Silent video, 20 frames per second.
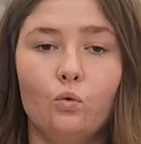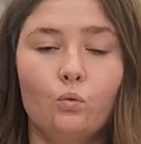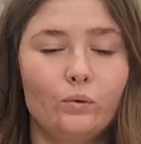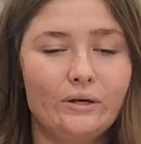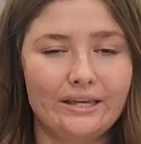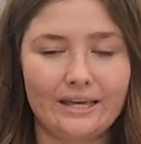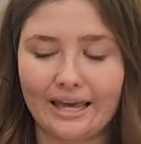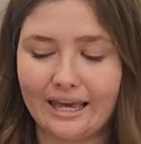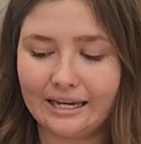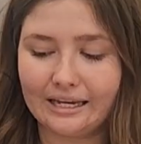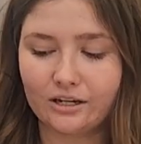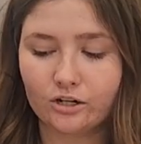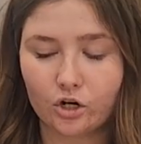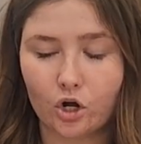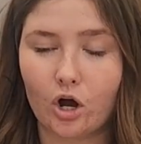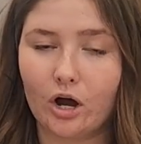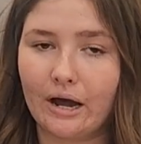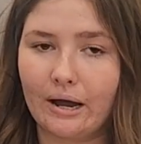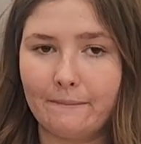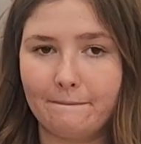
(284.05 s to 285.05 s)
We
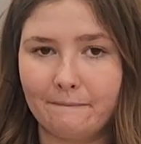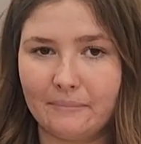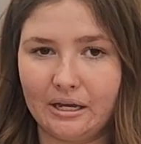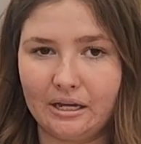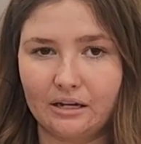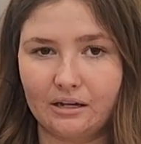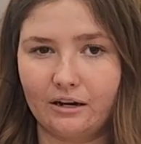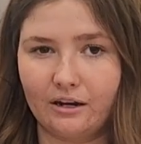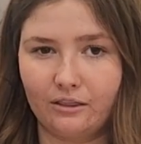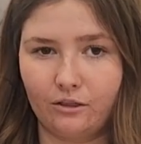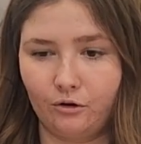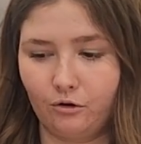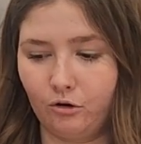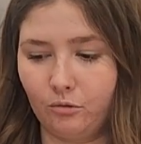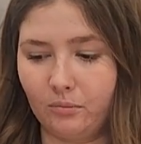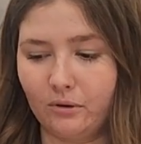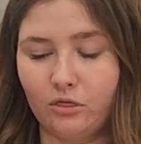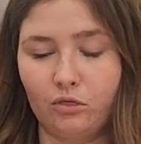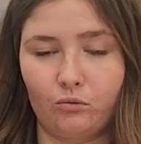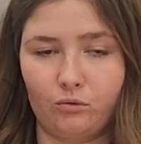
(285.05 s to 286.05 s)
cannot make another
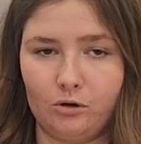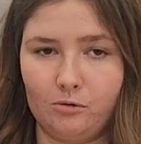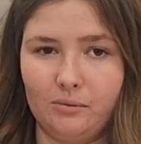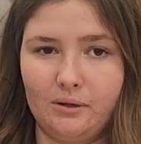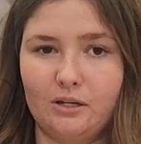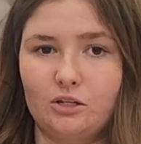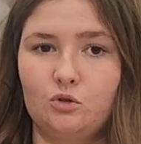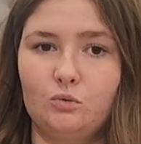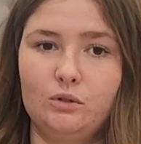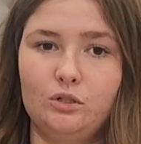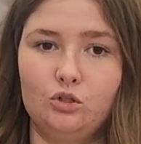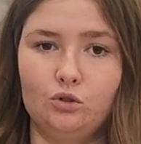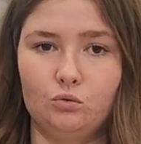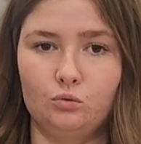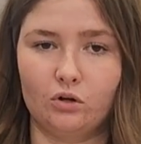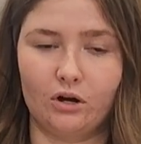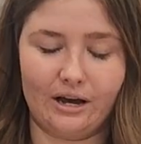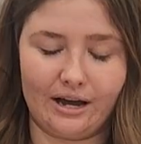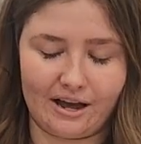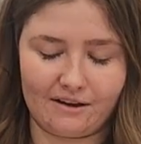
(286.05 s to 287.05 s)
group of 3 because we
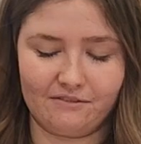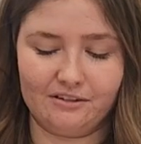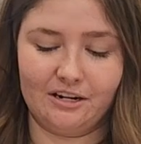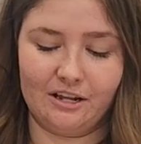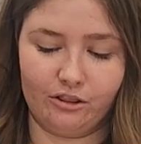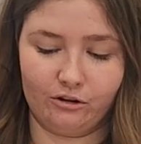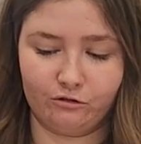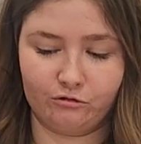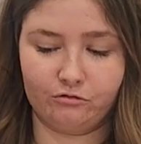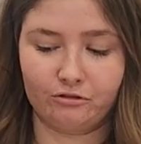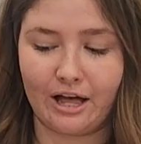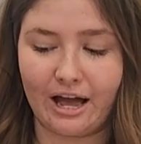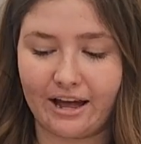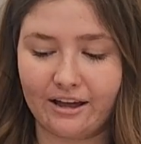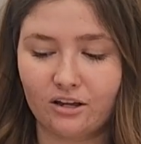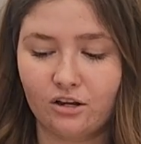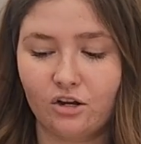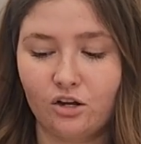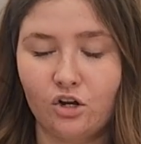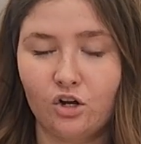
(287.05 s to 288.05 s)
do not have another
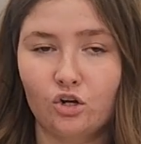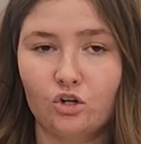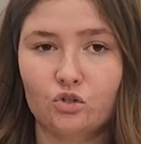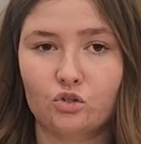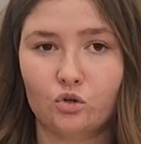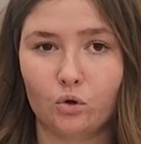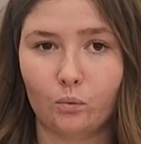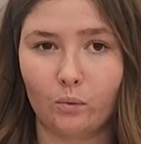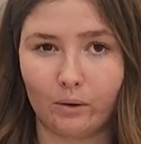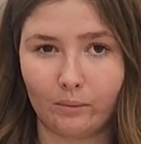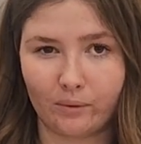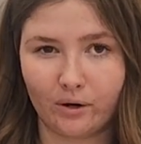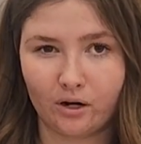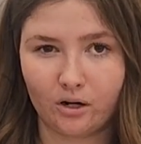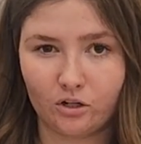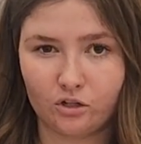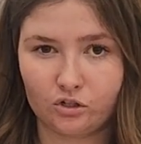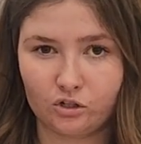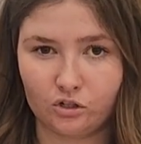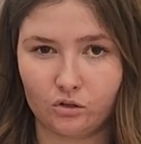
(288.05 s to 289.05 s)
flat. So what we're
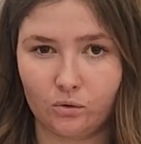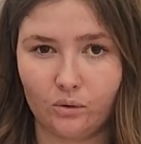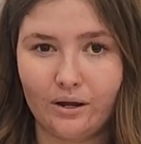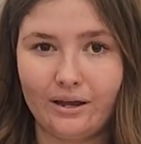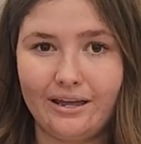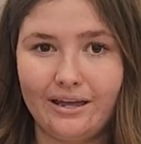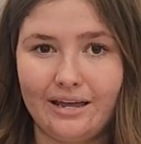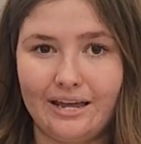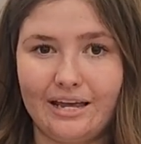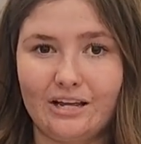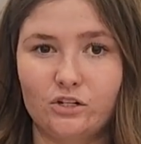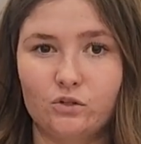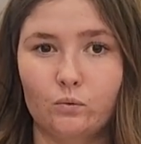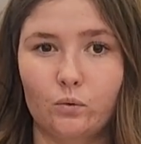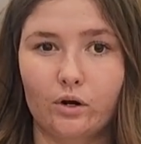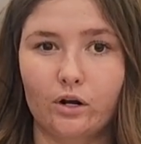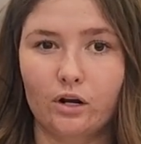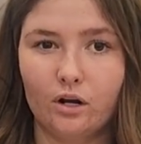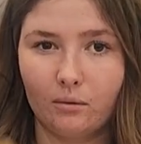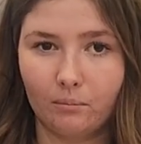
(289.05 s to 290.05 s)
going to do
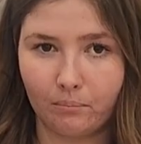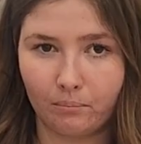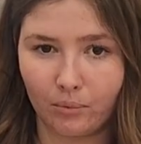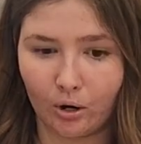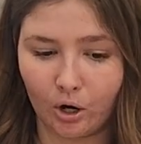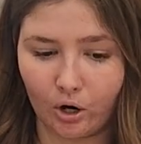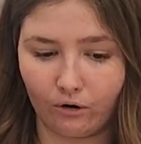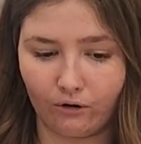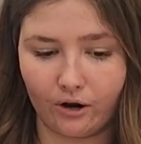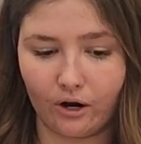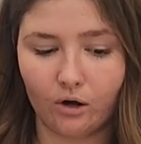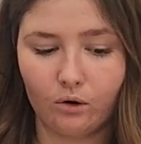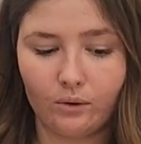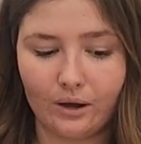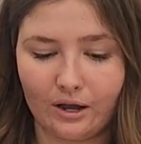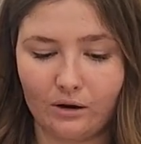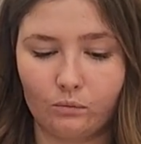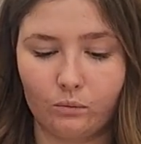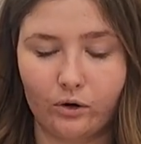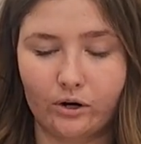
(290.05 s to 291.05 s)
is we're going to
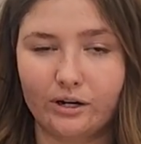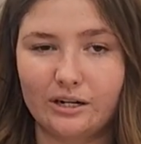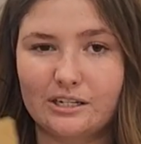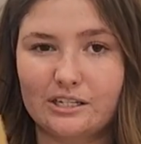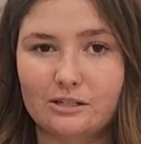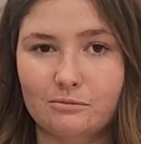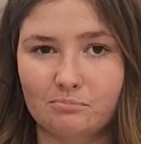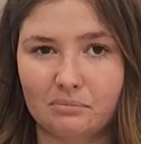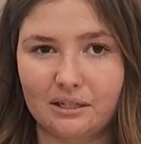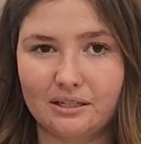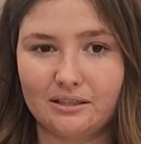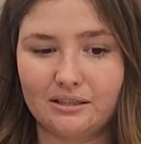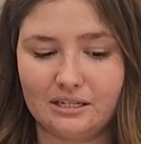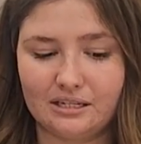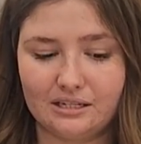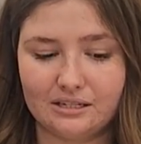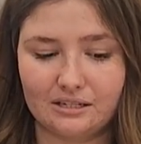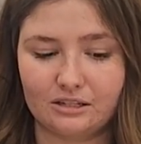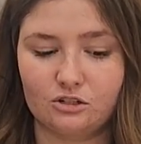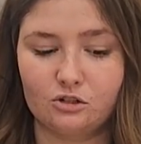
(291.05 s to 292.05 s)
borrow and we're going to split
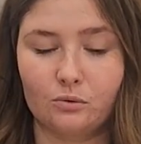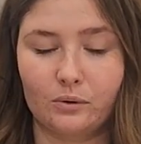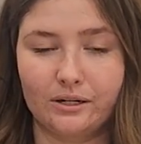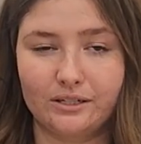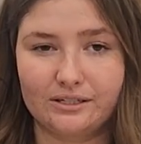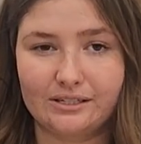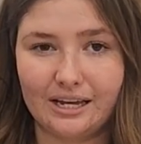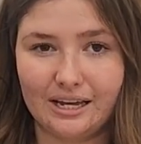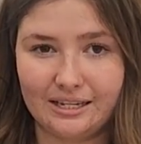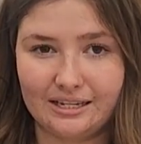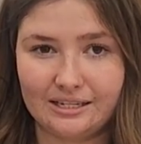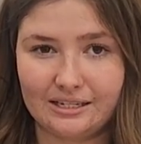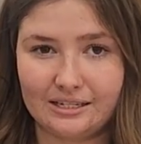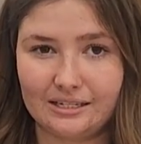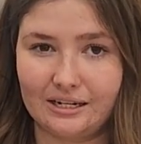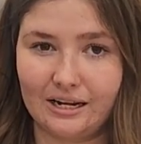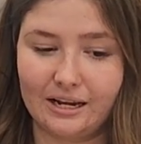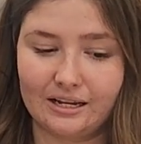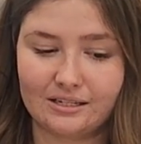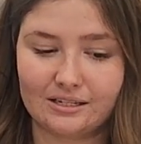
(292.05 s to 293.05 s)
these into our 10
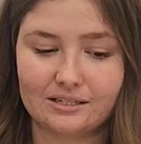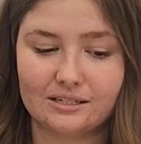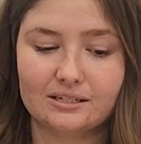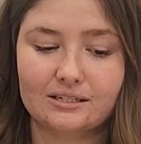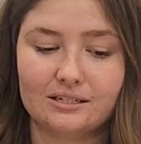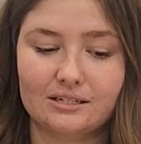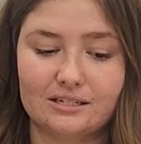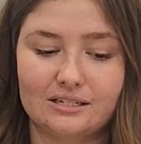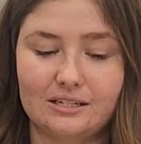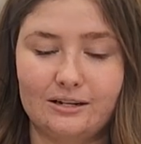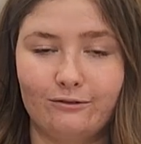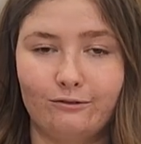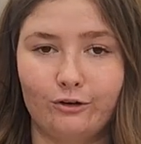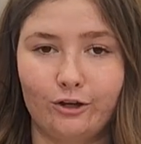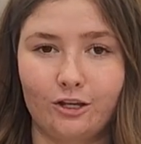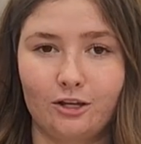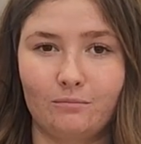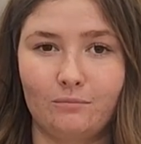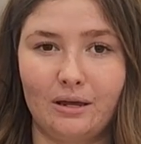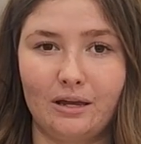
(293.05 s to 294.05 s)
sticks to see if
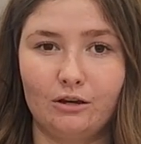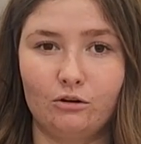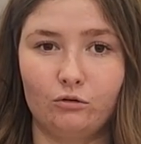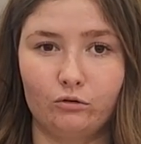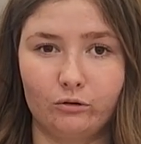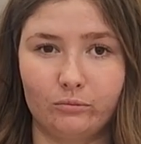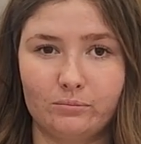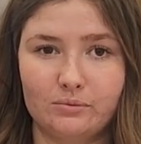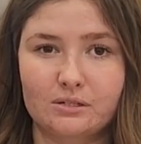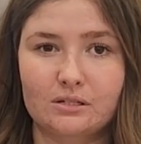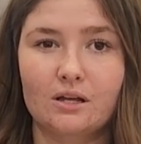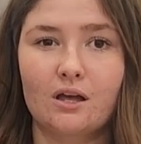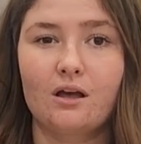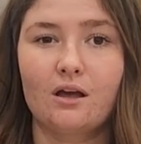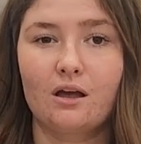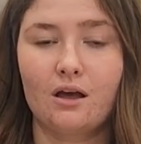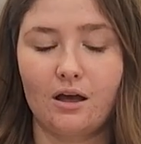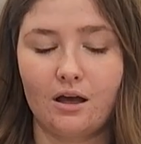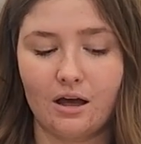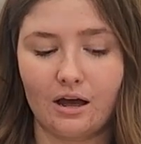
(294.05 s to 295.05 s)
we can make groups
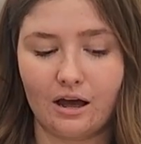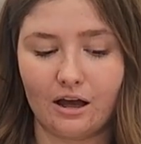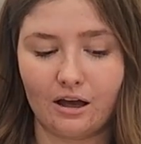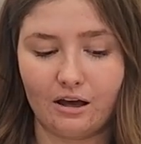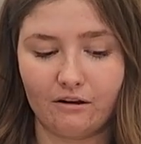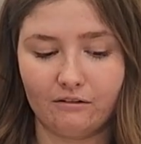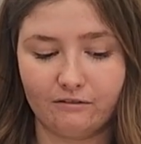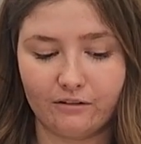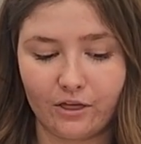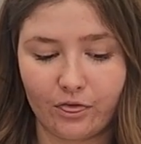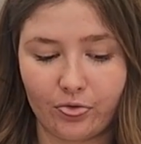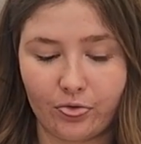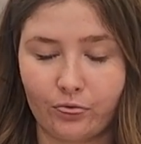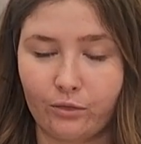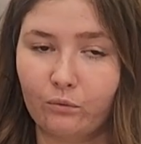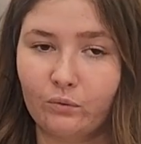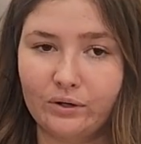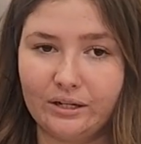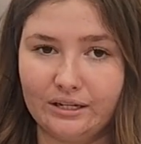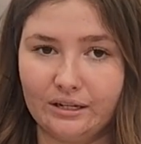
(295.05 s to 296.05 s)
of
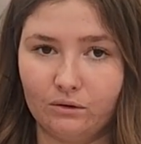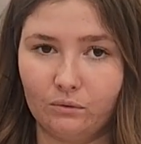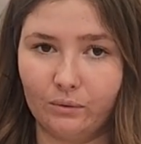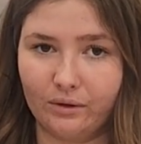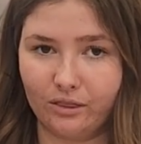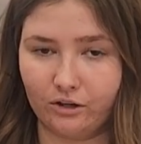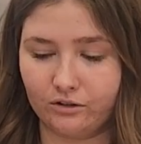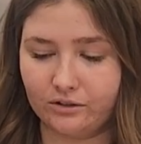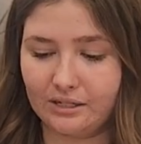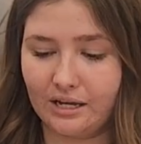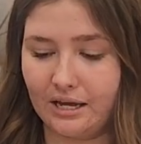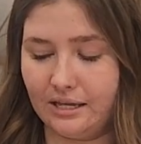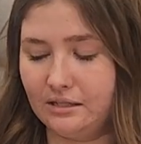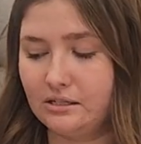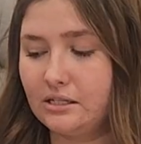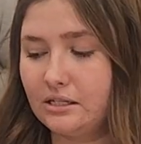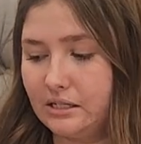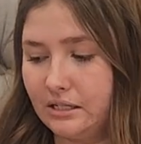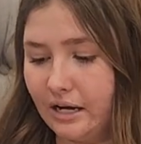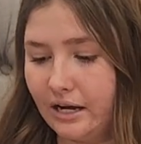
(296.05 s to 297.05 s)
3 with our
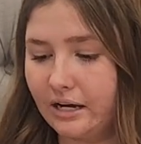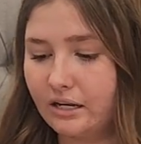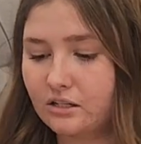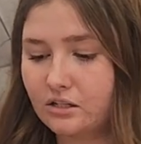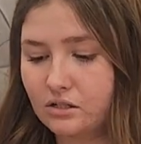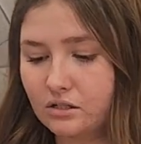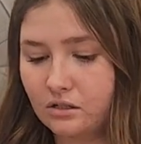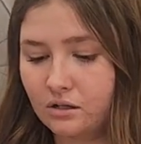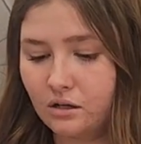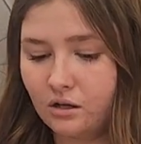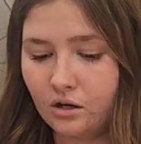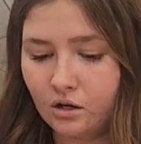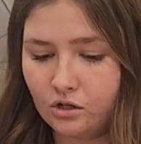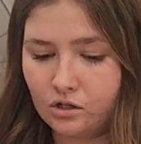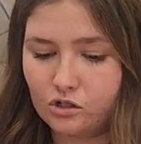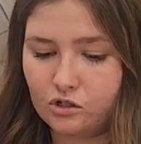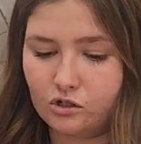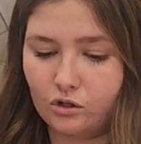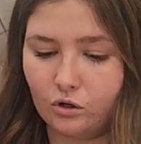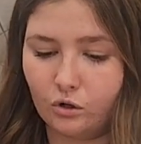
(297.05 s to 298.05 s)
10 sticks.
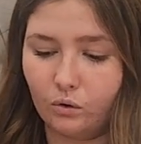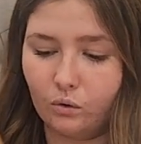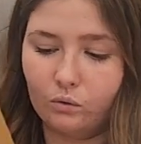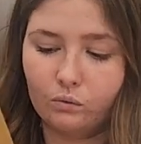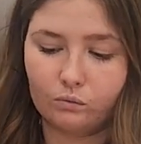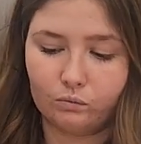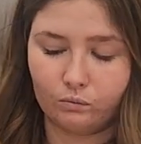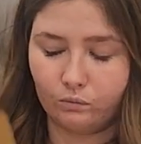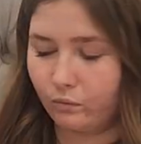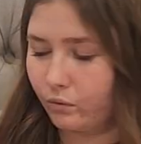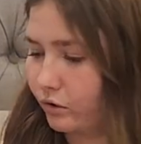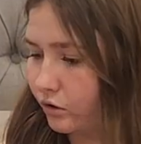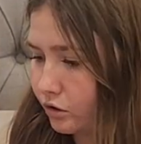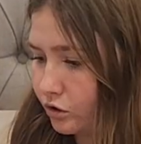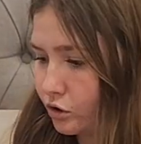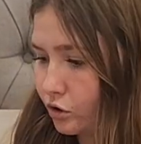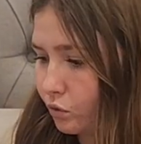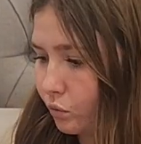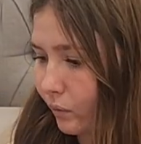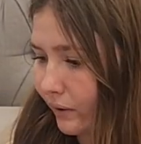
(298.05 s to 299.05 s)
So
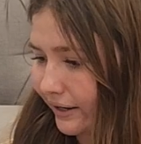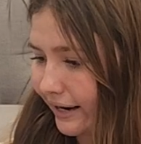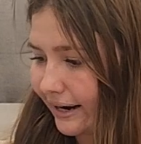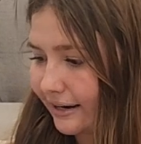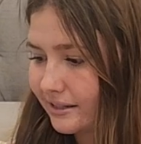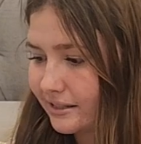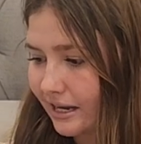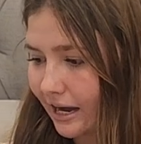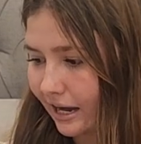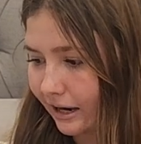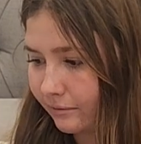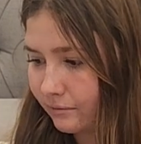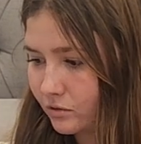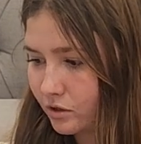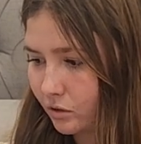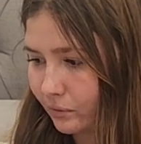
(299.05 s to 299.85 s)
we'll do one at a time.